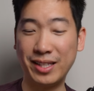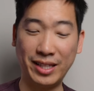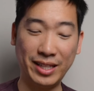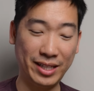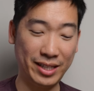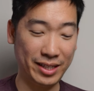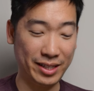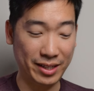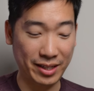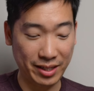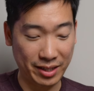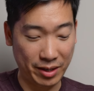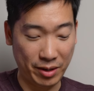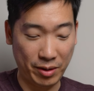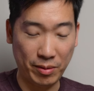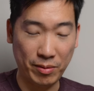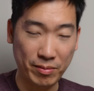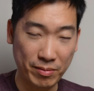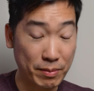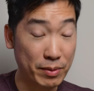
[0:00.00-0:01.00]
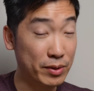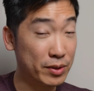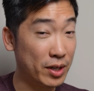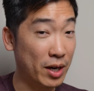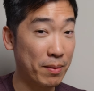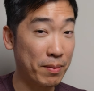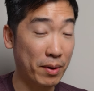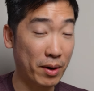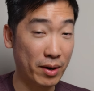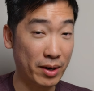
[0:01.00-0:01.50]
the, you know,
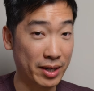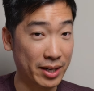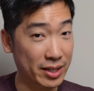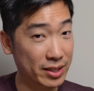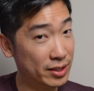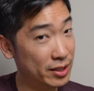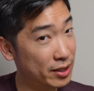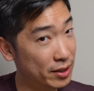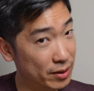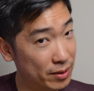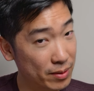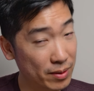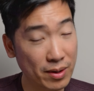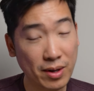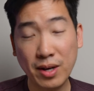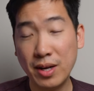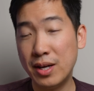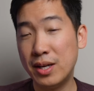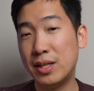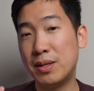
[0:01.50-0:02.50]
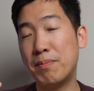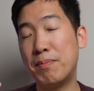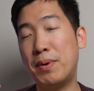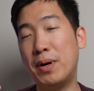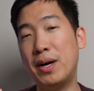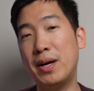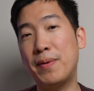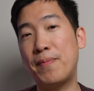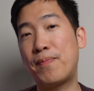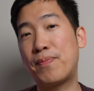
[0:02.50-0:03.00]
Moondrop Aria 2.
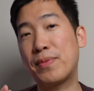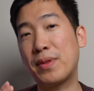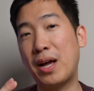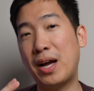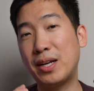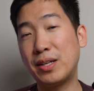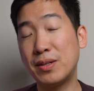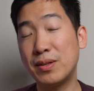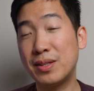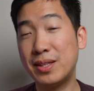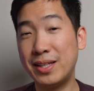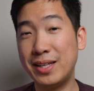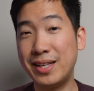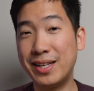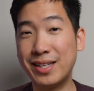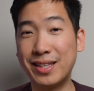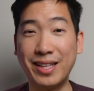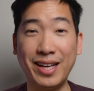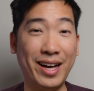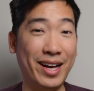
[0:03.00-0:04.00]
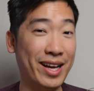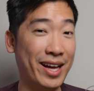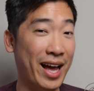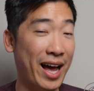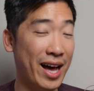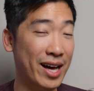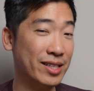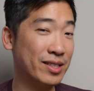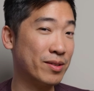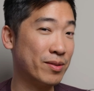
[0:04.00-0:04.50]
But I do think that it
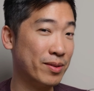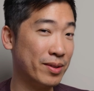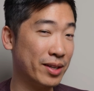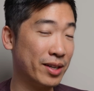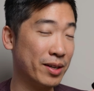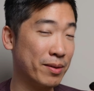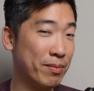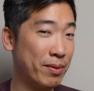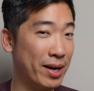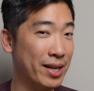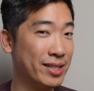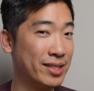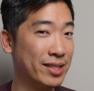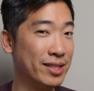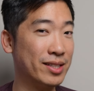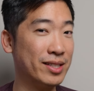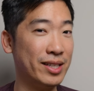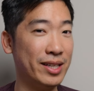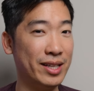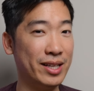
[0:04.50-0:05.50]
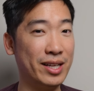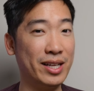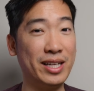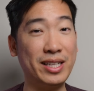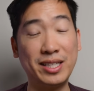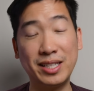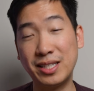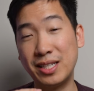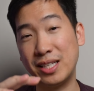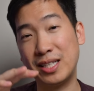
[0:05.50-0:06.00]
has a really good presence in it. It's
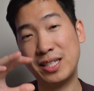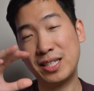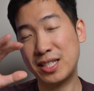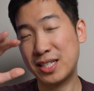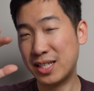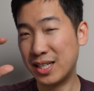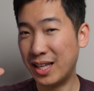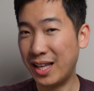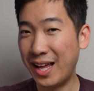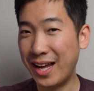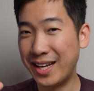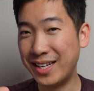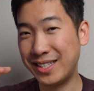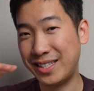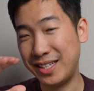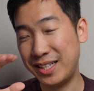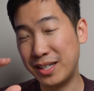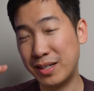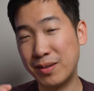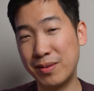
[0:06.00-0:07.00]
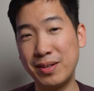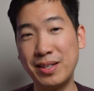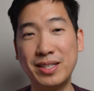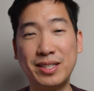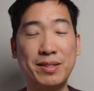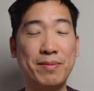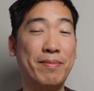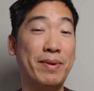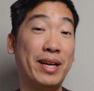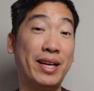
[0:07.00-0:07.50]
just a slight decrease
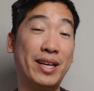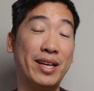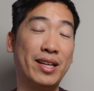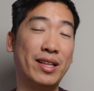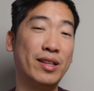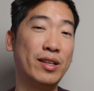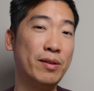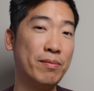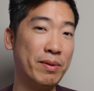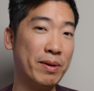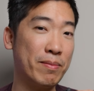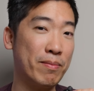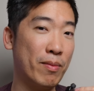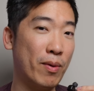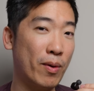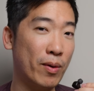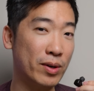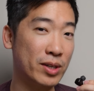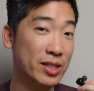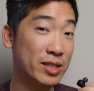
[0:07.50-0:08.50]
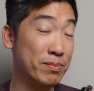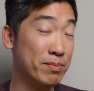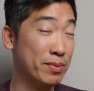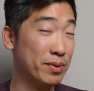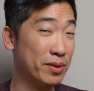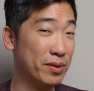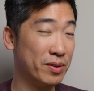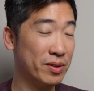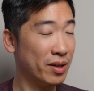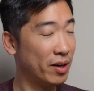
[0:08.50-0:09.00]
to make it a little bit more
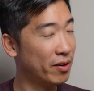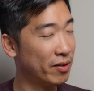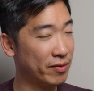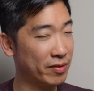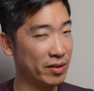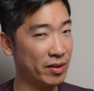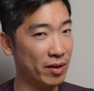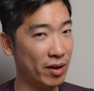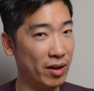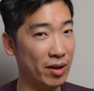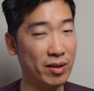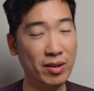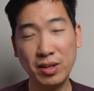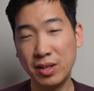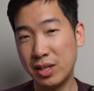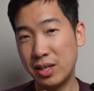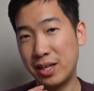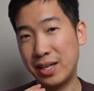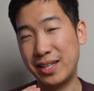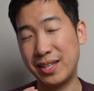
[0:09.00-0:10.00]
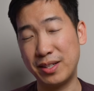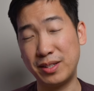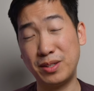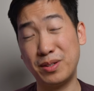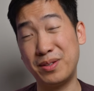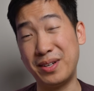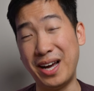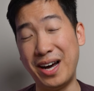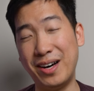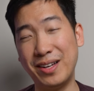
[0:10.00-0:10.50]
smooth overall in the
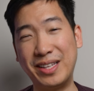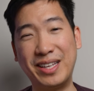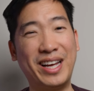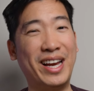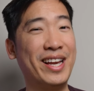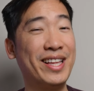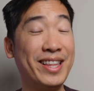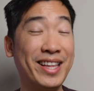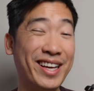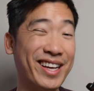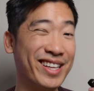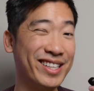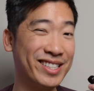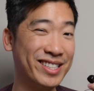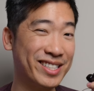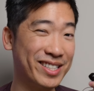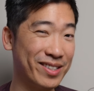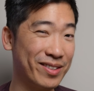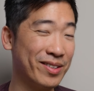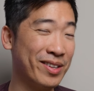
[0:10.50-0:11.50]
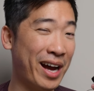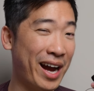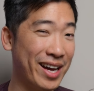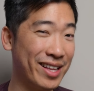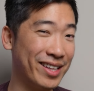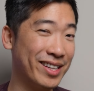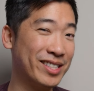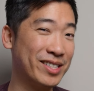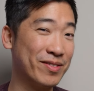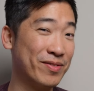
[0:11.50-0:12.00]
tonality. And I think it still
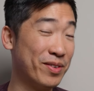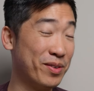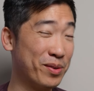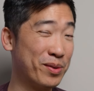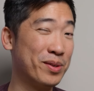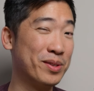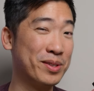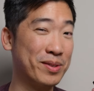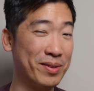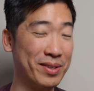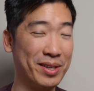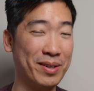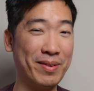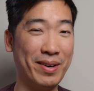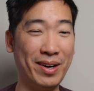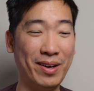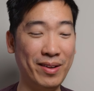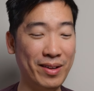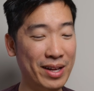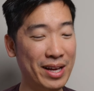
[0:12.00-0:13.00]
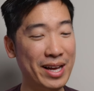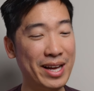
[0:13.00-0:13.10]
highlights the vocals really well.